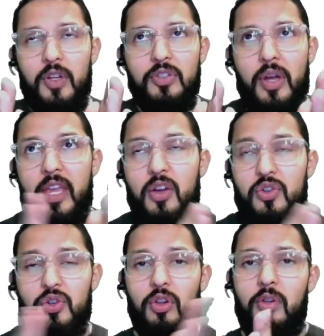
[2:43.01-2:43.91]
So I can
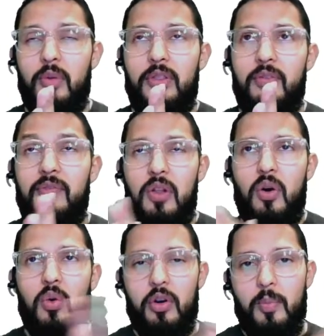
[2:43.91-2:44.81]
control the
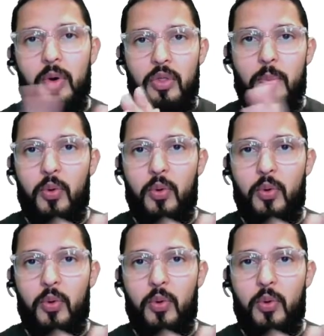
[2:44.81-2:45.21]
flow on both